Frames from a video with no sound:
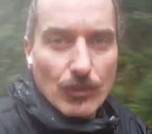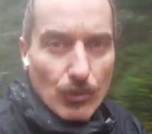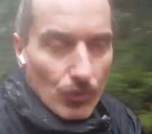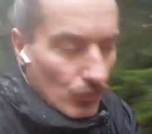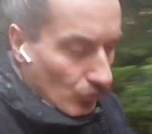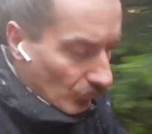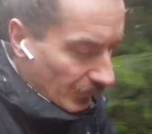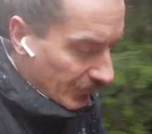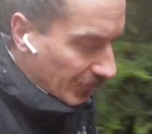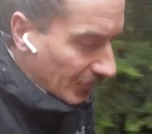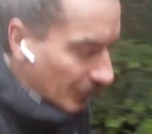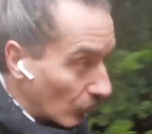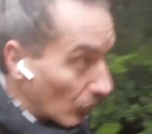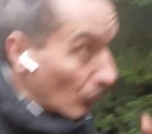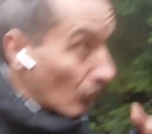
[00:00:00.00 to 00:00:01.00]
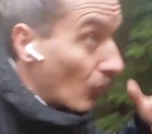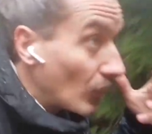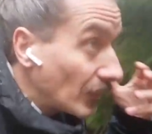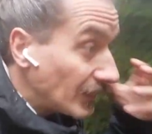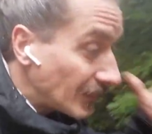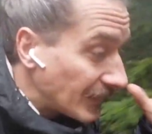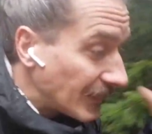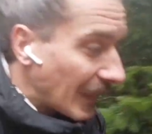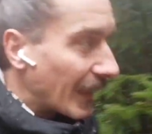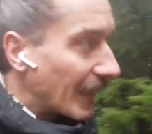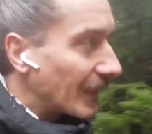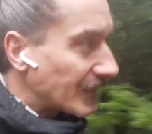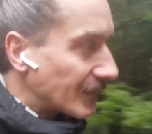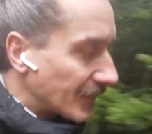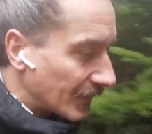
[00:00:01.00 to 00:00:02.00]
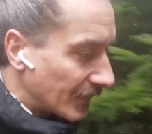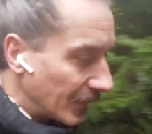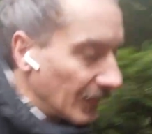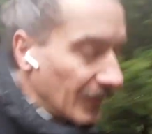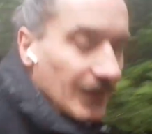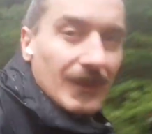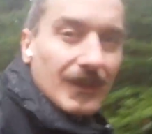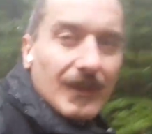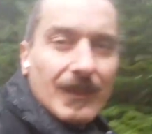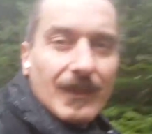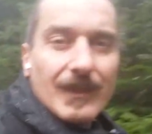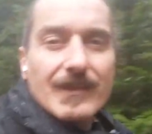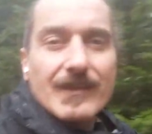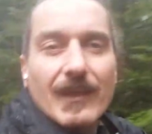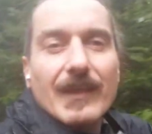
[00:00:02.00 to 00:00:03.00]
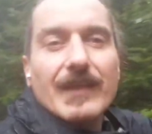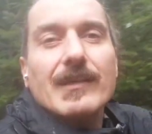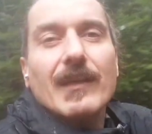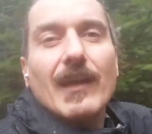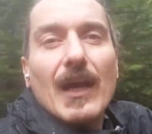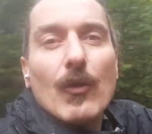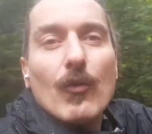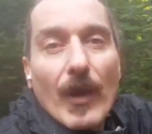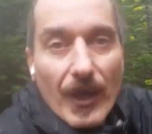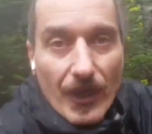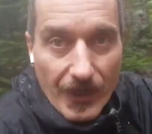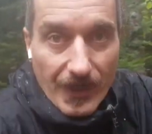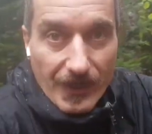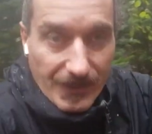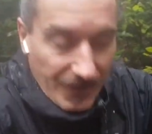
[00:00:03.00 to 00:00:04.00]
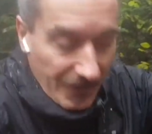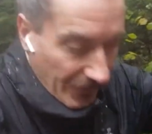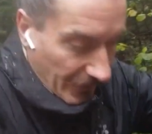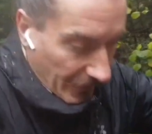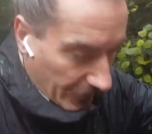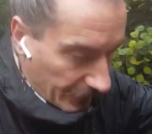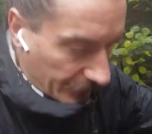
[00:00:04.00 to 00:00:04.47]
tools. All it takes is a little awareness.